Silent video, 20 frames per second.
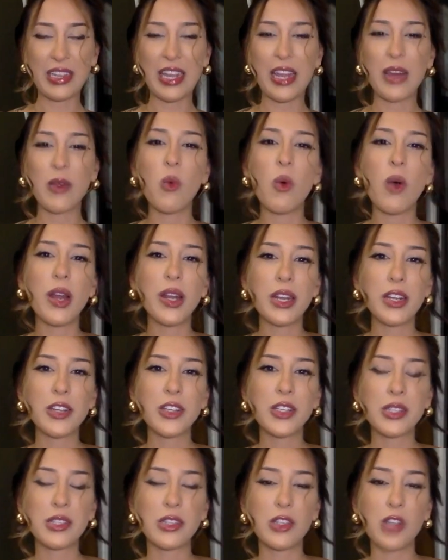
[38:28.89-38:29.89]
Like one
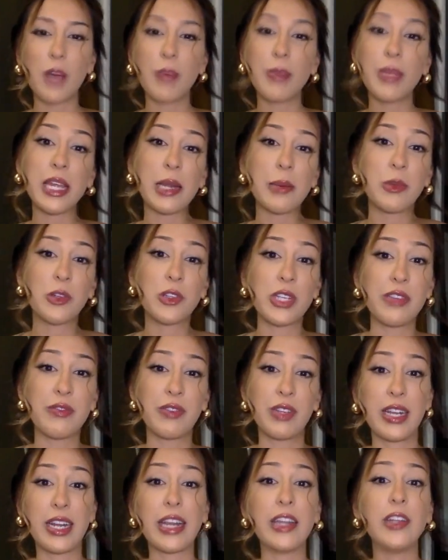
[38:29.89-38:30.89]
was not being able to
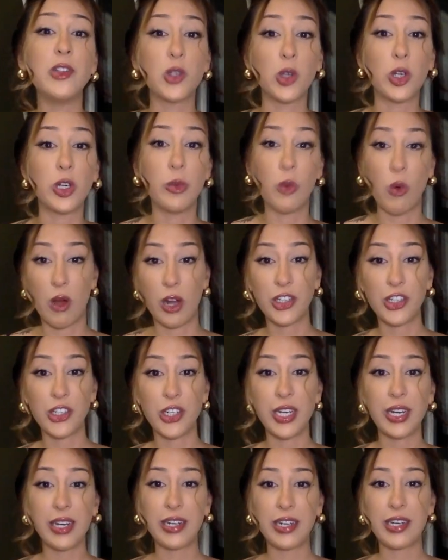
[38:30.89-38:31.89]
even like enjoy
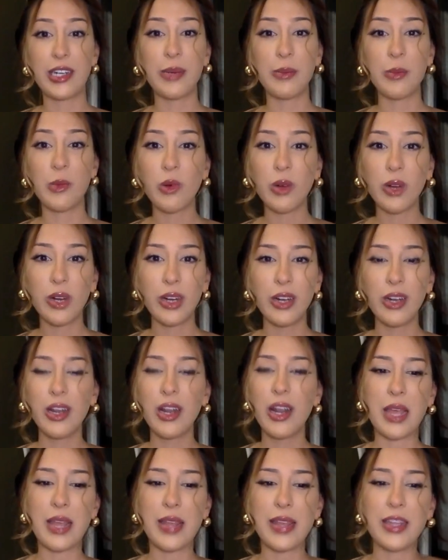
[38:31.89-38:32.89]
watching it anymore
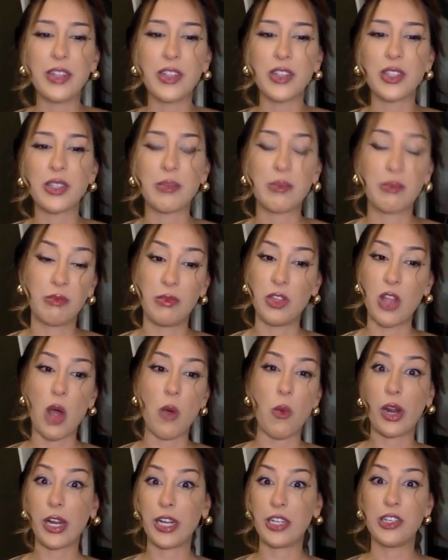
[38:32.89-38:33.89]
and then just
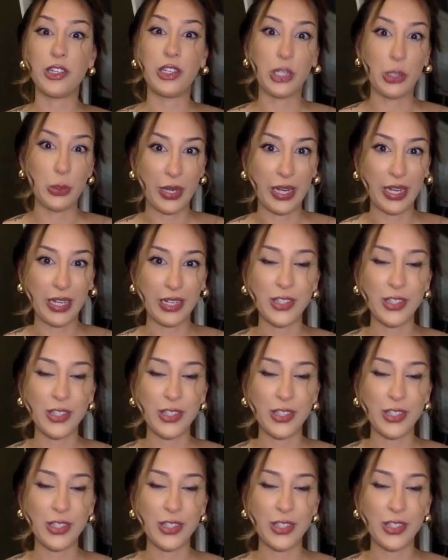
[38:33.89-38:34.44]
not wanting to do it.